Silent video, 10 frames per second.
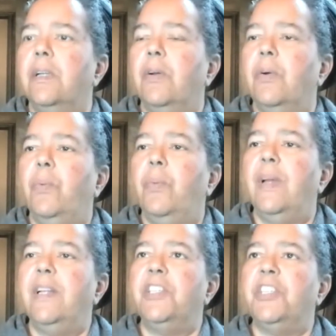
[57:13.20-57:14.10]

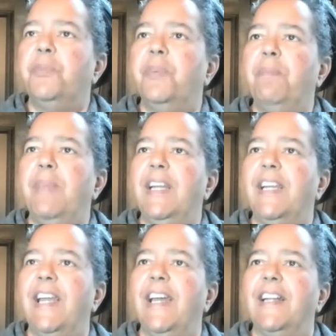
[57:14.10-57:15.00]
when should we meet
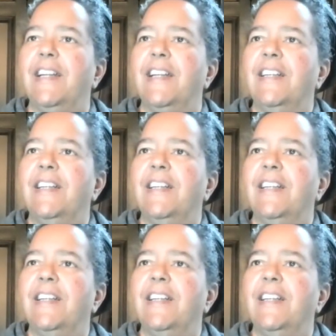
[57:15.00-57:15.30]
again?